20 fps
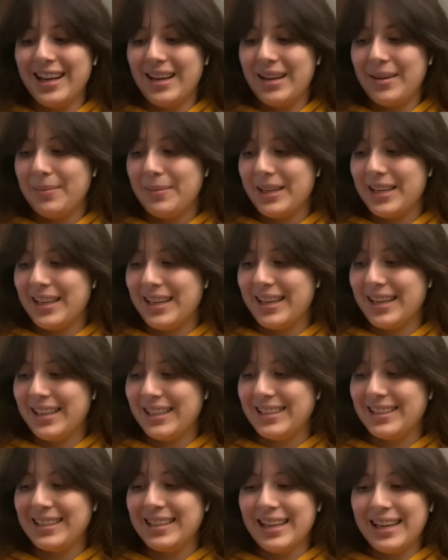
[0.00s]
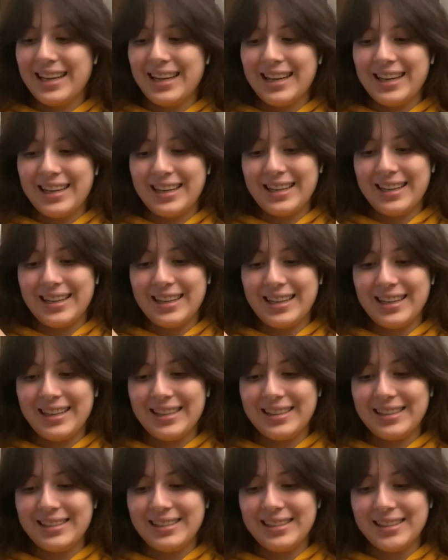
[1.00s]
because
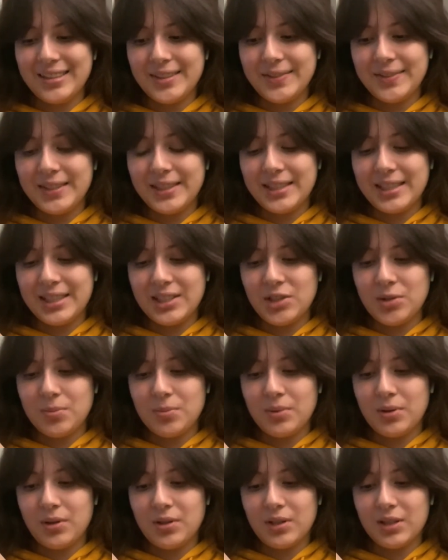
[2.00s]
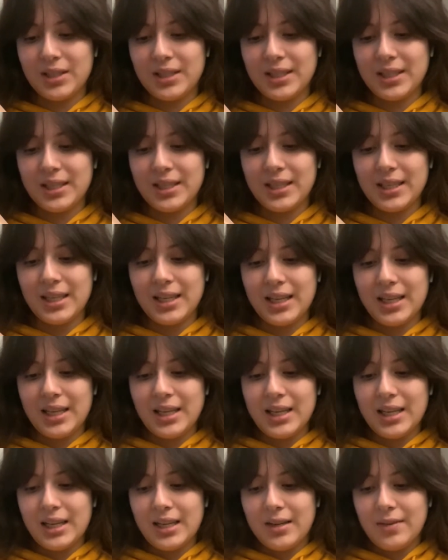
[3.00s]
this is Vintage Books,
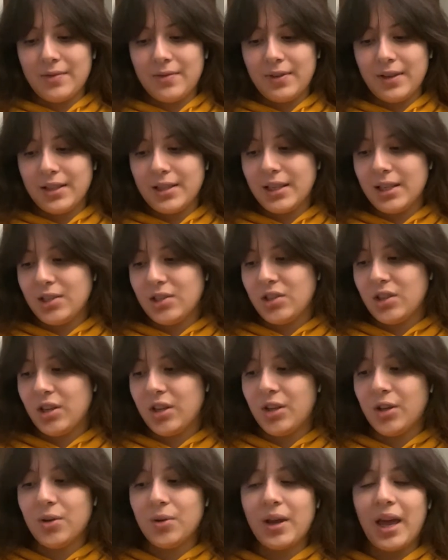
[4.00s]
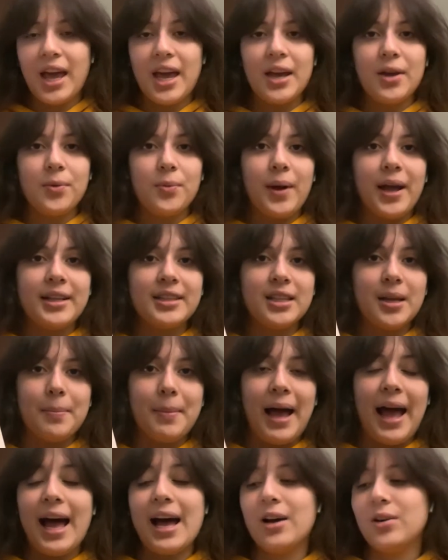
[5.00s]
Vintage UK Random
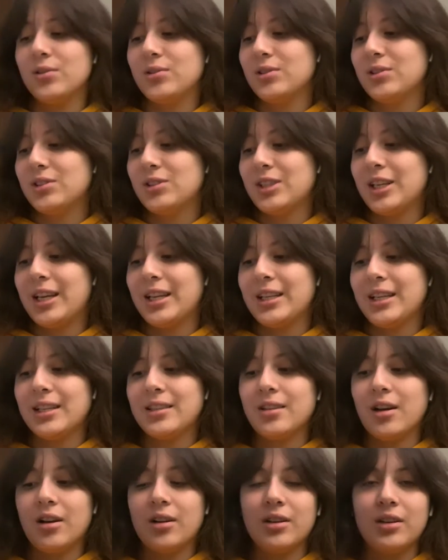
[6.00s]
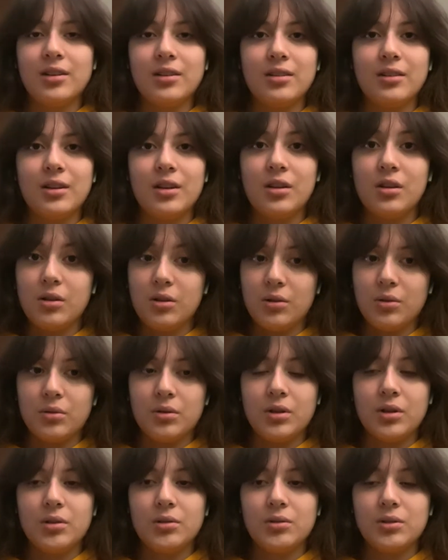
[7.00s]
House, and it's on
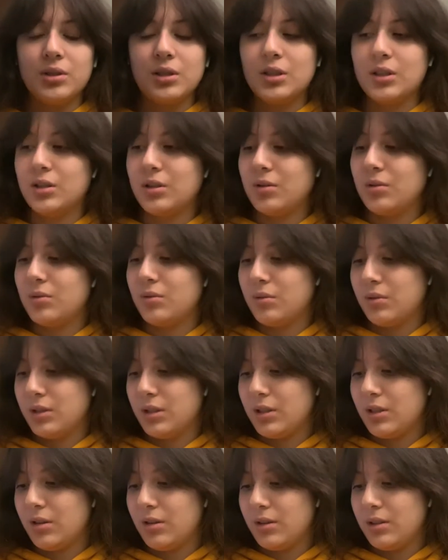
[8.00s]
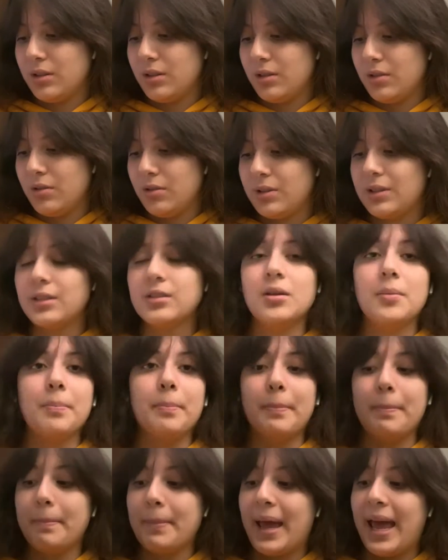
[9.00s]
euros, or no, it's not euros, it's on
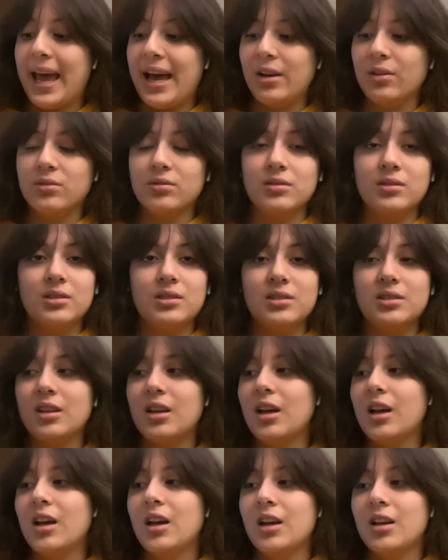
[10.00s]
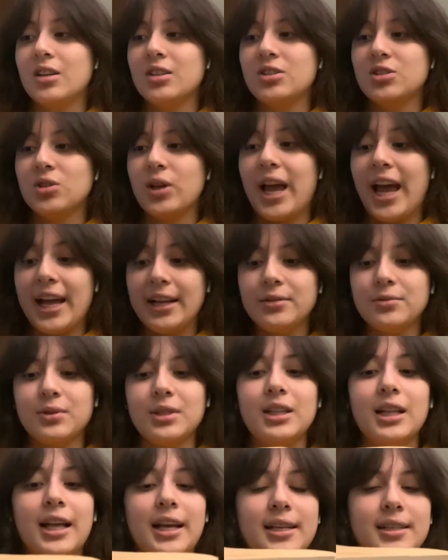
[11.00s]
pounds. So I hadn't
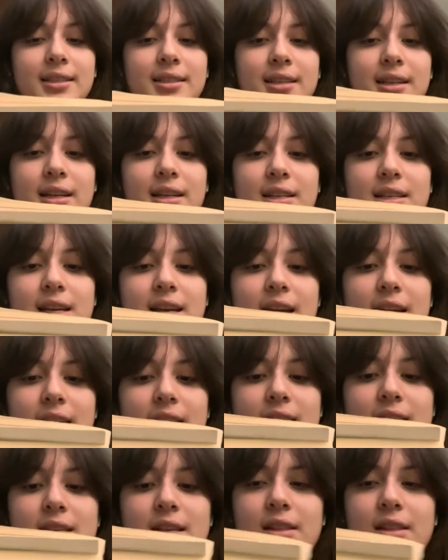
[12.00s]
realized it, and